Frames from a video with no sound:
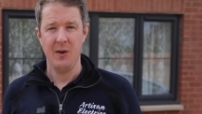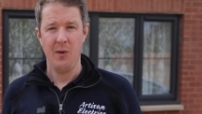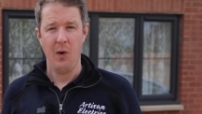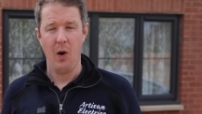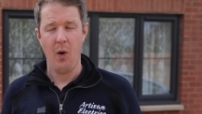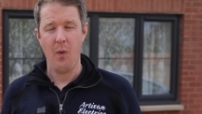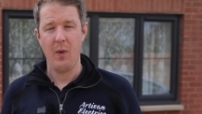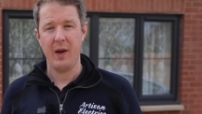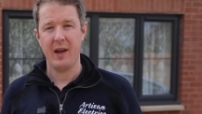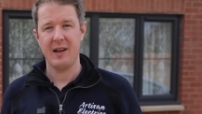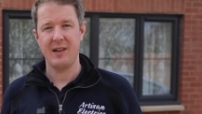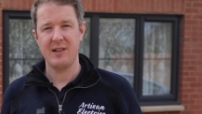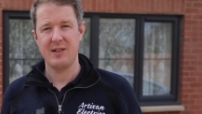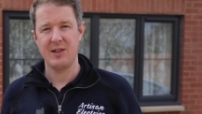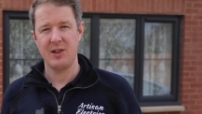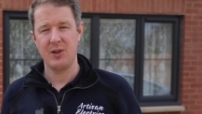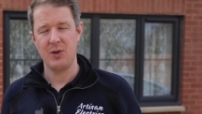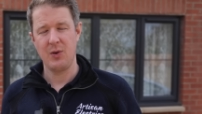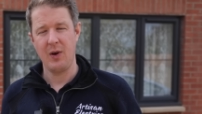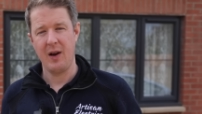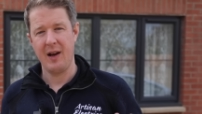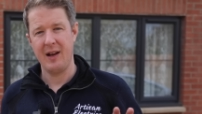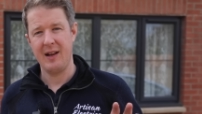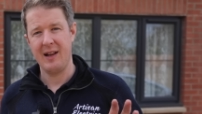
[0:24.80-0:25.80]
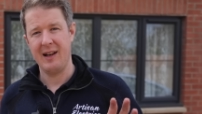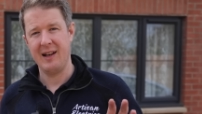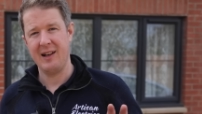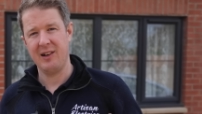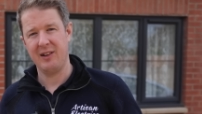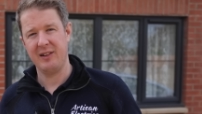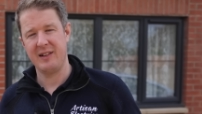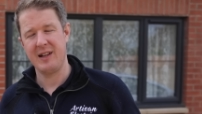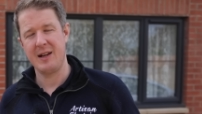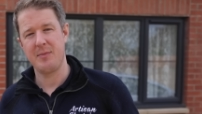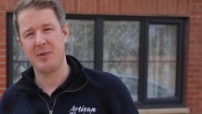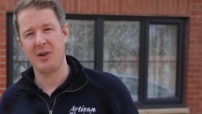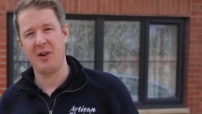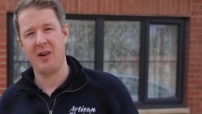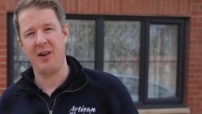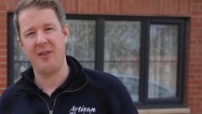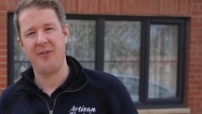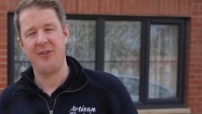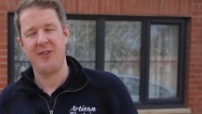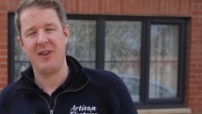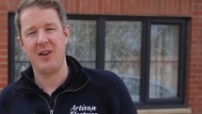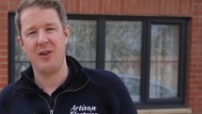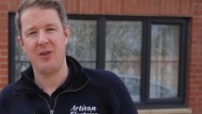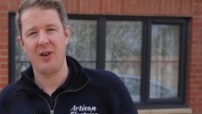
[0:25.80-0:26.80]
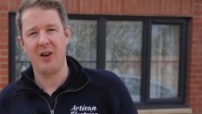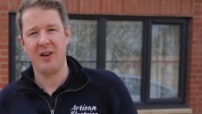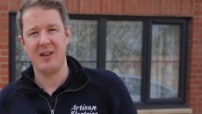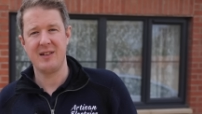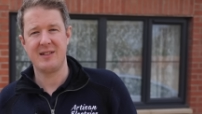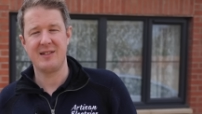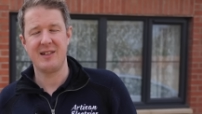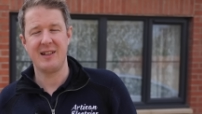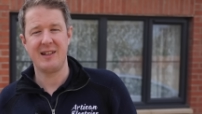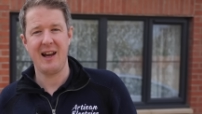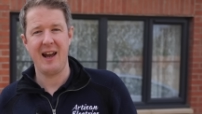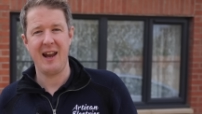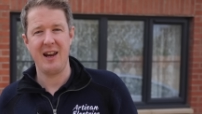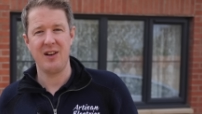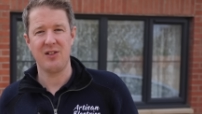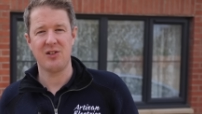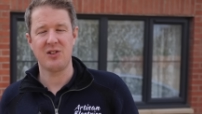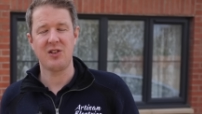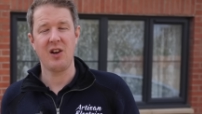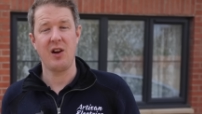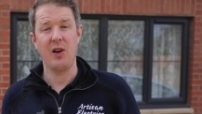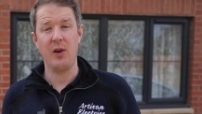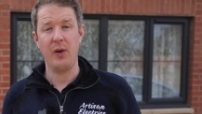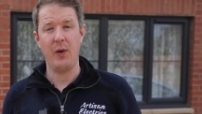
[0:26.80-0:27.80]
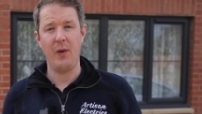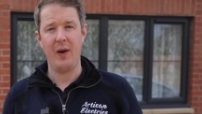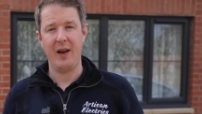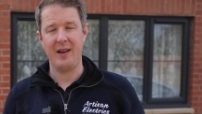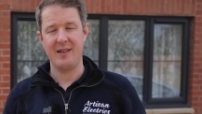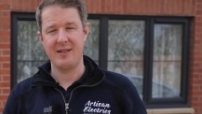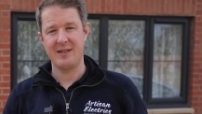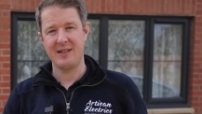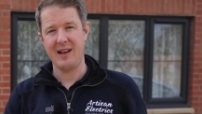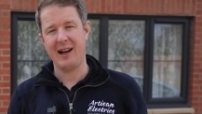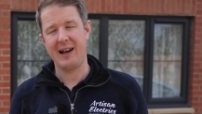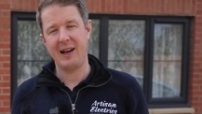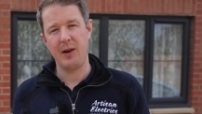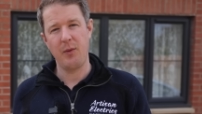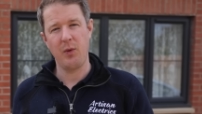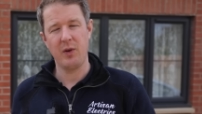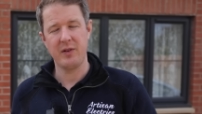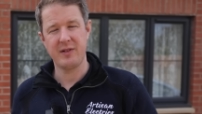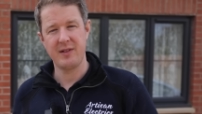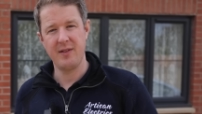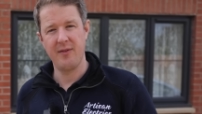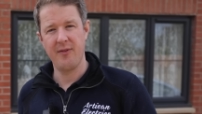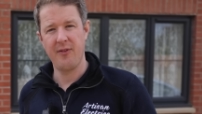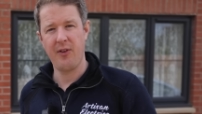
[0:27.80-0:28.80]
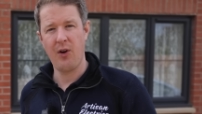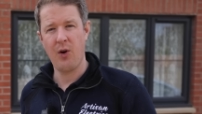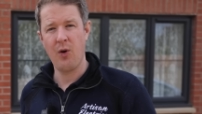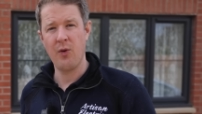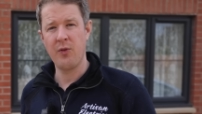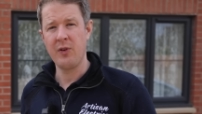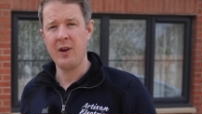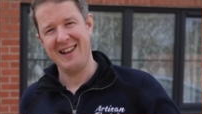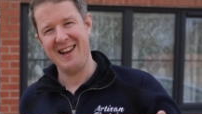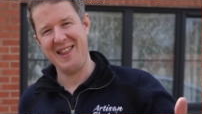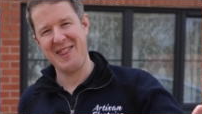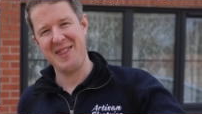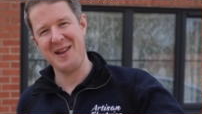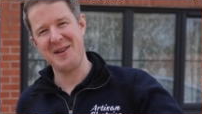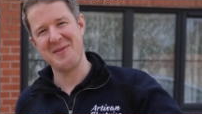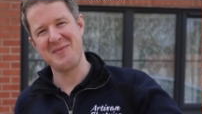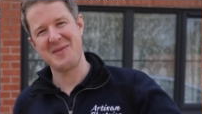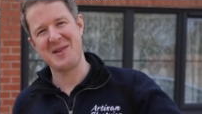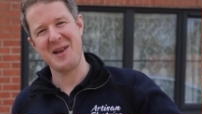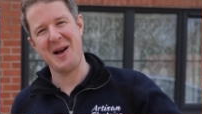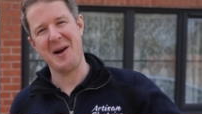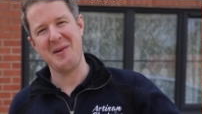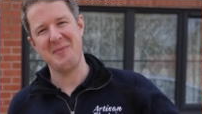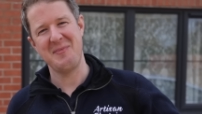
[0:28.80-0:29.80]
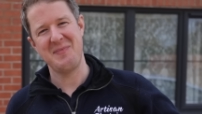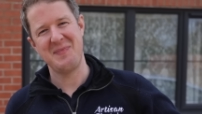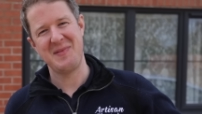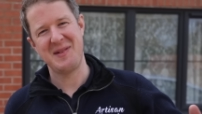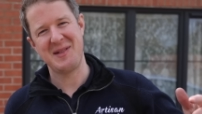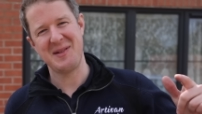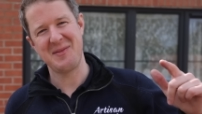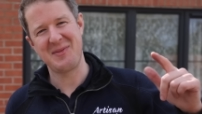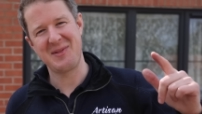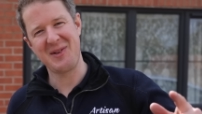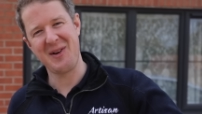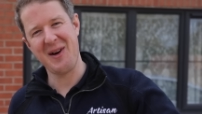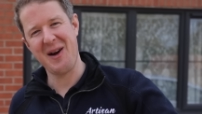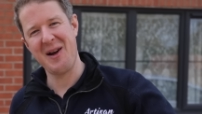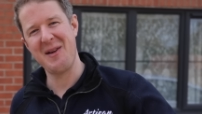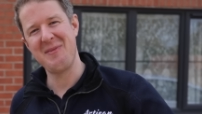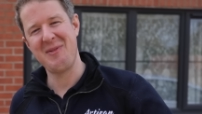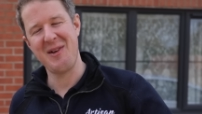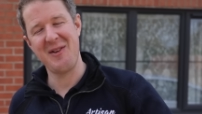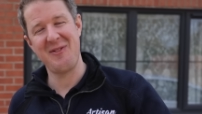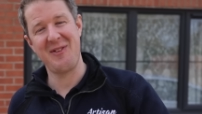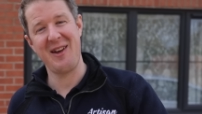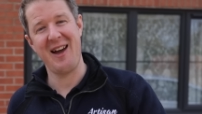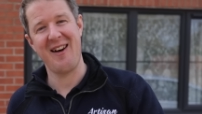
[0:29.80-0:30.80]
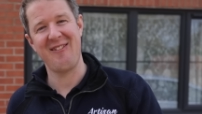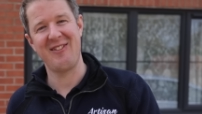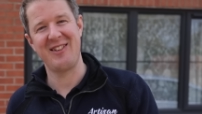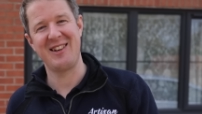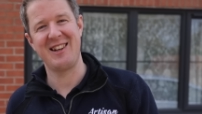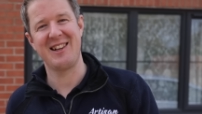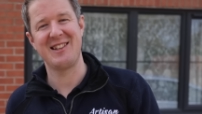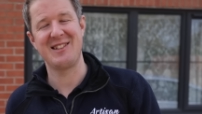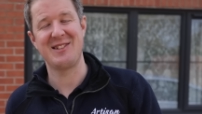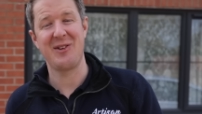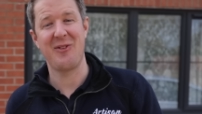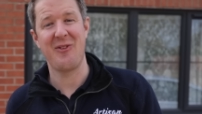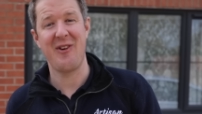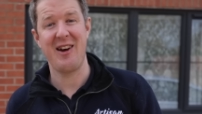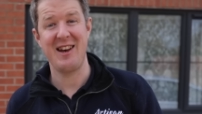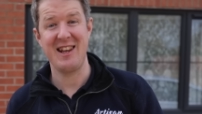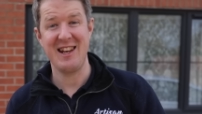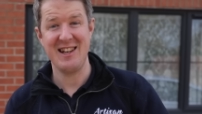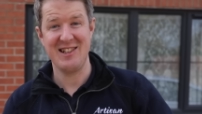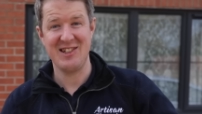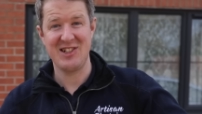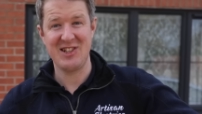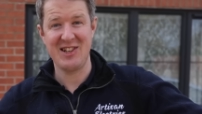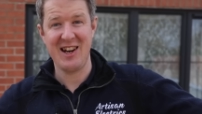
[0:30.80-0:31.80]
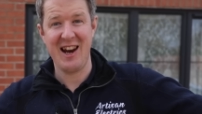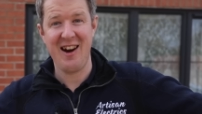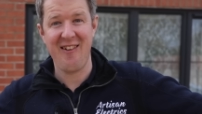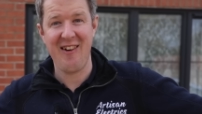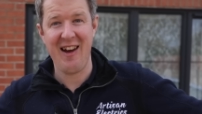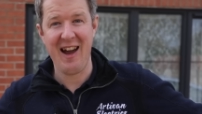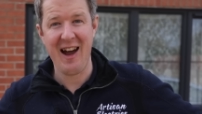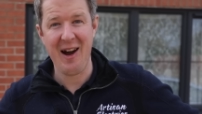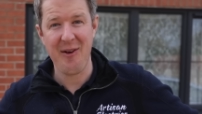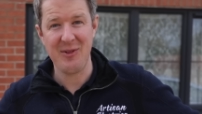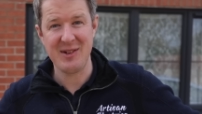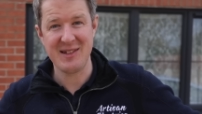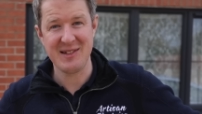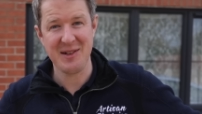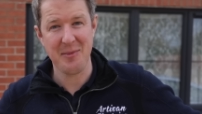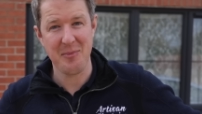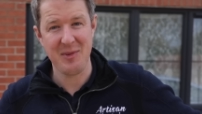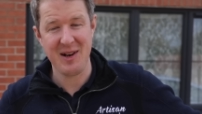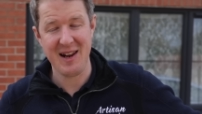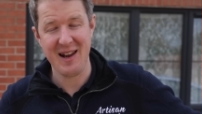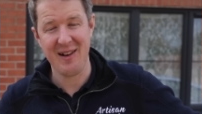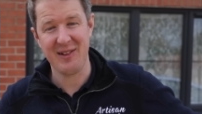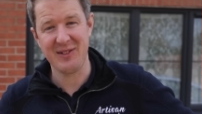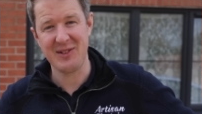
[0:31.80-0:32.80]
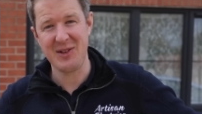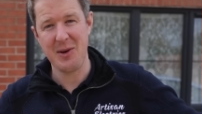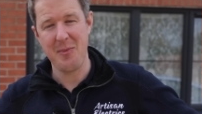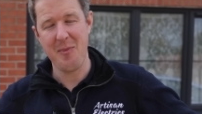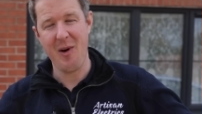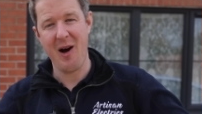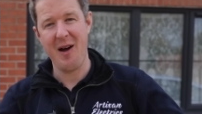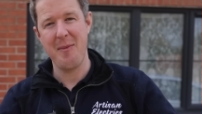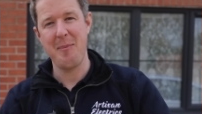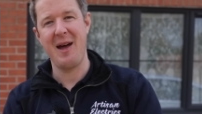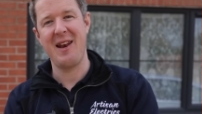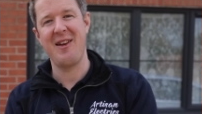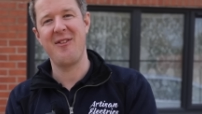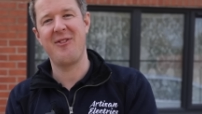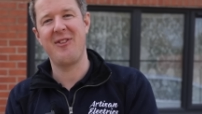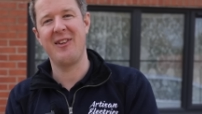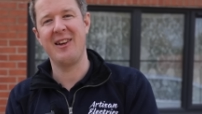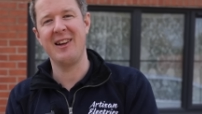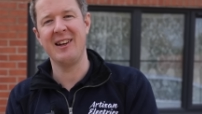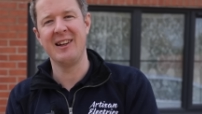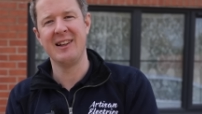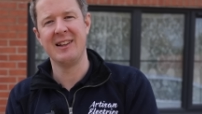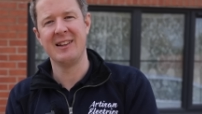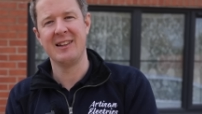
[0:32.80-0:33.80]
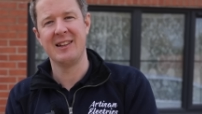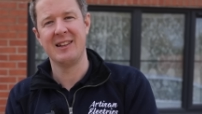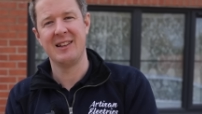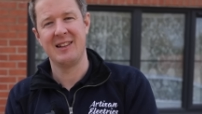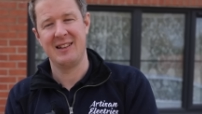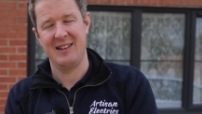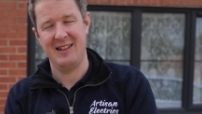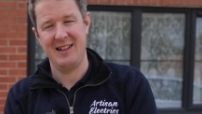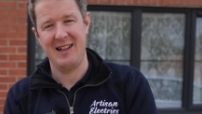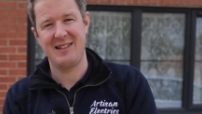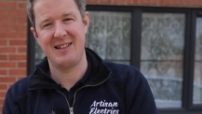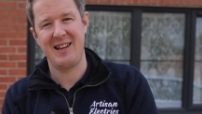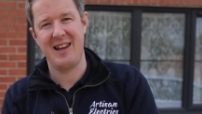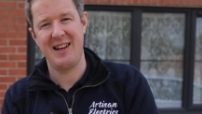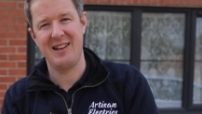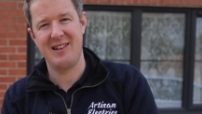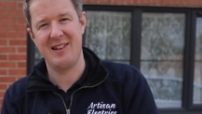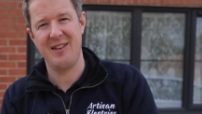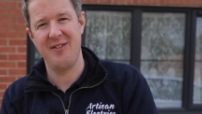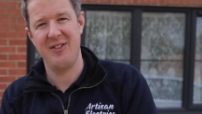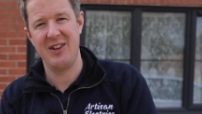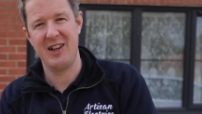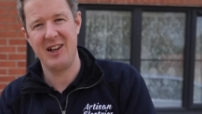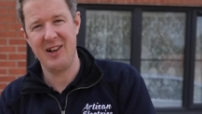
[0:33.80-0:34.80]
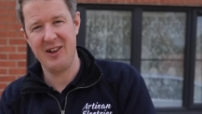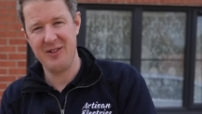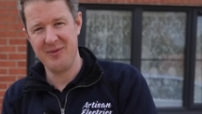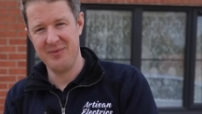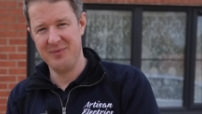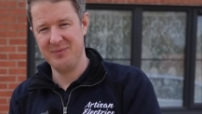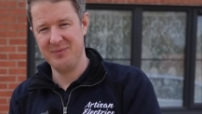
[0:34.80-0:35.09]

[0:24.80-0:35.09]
Well, we're going to do a little deep dive for you guys today and show you exactly what's involved. Hit a thumbs up, subscribe if you haven't done so already, and share it out with somebody else who might benefit. Let's get into the video.